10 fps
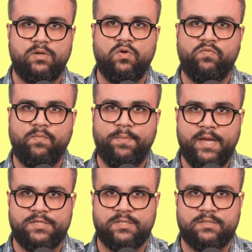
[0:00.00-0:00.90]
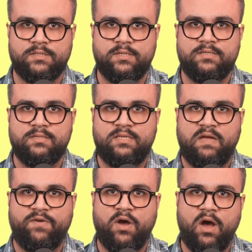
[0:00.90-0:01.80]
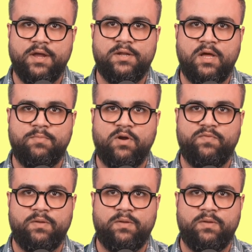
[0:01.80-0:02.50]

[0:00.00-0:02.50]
Look for pages that have a high number of